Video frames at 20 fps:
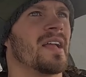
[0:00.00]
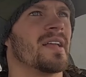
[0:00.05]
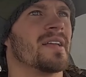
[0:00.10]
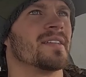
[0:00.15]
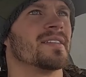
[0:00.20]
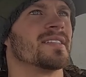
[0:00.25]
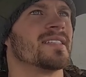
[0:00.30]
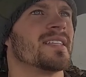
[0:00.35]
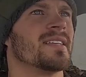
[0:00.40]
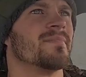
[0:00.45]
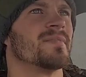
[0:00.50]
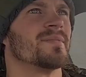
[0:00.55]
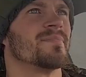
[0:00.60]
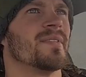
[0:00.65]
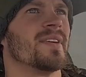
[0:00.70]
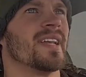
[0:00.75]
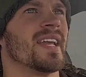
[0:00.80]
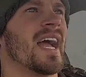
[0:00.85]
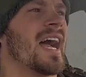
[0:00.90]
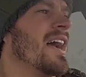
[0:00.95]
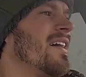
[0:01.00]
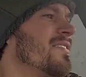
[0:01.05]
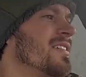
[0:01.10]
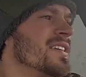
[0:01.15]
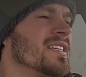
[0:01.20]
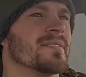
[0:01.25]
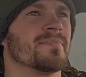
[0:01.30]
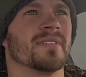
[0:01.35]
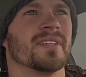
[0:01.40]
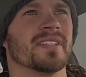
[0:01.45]
it seems pretty
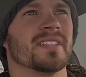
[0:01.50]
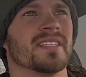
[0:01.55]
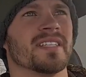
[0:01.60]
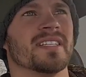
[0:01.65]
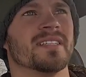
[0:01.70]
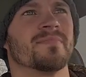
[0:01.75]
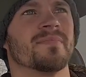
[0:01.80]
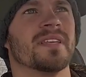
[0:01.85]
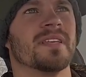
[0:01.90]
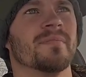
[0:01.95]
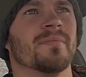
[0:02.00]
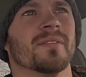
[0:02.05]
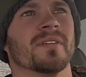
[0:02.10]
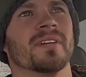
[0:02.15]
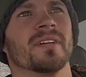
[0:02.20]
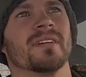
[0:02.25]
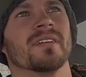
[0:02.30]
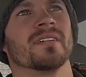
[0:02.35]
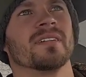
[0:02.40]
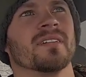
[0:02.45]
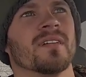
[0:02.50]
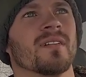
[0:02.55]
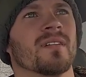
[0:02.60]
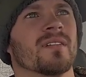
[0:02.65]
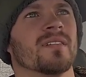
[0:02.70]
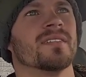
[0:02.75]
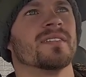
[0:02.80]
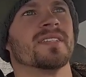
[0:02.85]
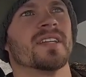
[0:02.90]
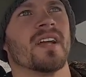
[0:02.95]
obvious because these people are
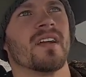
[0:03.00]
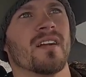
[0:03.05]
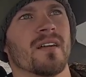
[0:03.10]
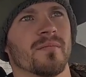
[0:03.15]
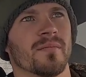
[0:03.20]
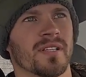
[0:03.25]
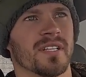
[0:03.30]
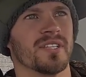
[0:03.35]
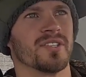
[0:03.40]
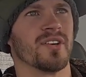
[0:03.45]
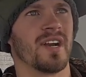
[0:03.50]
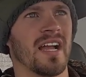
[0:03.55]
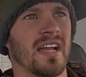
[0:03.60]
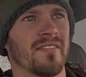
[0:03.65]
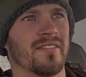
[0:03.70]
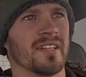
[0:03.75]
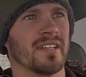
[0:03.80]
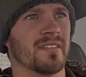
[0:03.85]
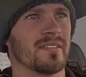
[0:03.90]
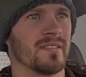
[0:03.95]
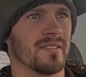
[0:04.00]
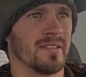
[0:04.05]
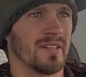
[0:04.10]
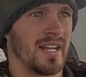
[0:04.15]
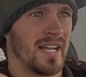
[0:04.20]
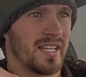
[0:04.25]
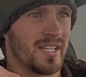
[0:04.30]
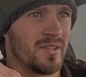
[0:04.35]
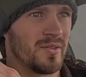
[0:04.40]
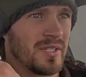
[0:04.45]
terrible at driving. They're
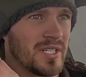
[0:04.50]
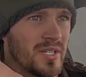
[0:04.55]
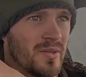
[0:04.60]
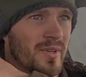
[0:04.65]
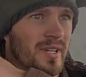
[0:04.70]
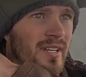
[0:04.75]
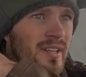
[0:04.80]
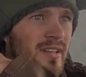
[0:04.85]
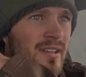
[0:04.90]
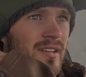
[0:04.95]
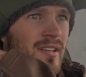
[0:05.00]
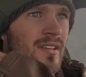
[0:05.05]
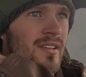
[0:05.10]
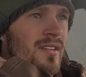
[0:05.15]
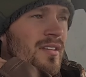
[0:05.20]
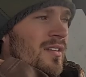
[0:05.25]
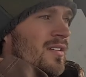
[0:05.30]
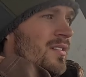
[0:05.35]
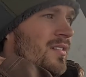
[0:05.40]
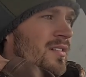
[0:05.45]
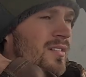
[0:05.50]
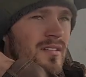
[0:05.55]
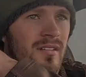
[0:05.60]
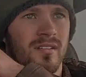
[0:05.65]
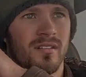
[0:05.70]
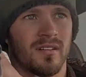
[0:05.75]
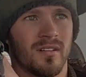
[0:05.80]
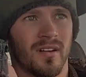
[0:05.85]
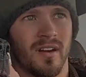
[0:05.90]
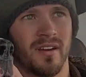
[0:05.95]
not used to it.
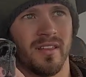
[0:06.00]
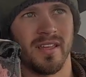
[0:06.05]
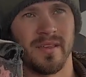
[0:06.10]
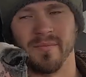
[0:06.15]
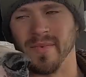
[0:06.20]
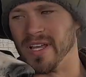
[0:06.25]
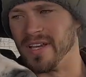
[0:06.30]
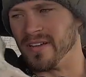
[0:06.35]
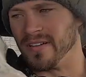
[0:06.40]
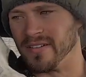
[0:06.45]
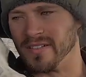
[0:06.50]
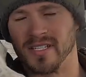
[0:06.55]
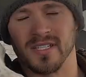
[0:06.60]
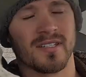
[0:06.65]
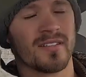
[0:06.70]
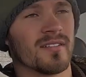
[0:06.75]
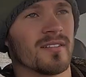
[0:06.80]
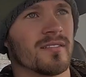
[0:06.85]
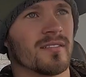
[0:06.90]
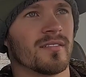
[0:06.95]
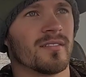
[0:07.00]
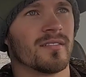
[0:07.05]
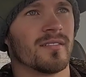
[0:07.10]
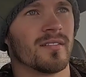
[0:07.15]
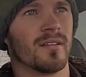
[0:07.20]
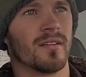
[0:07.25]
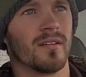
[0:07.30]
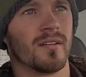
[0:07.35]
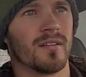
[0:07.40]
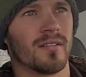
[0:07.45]
Are they, makers?
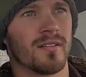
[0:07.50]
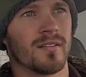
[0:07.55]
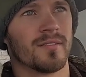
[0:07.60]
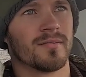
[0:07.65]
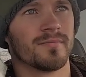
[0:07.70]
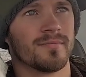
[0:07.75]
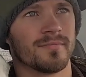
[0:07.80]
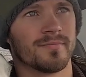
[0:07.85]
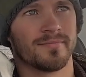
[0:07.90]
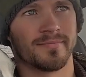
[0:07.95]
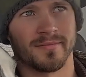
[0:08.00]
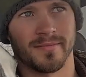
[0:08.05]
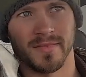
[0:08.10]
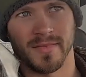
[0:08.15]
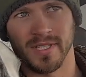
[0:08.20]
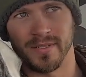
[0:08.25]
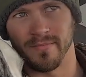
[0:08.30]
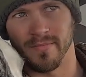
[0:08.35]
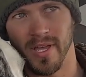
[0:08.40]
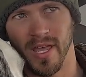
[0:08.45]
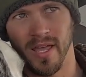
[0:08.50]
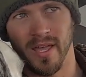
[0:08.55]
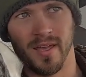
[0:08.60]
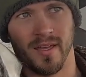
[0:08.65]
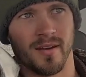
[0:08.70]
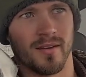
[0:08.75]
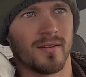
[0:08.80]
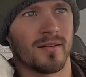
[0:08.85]
Huh, it's bad.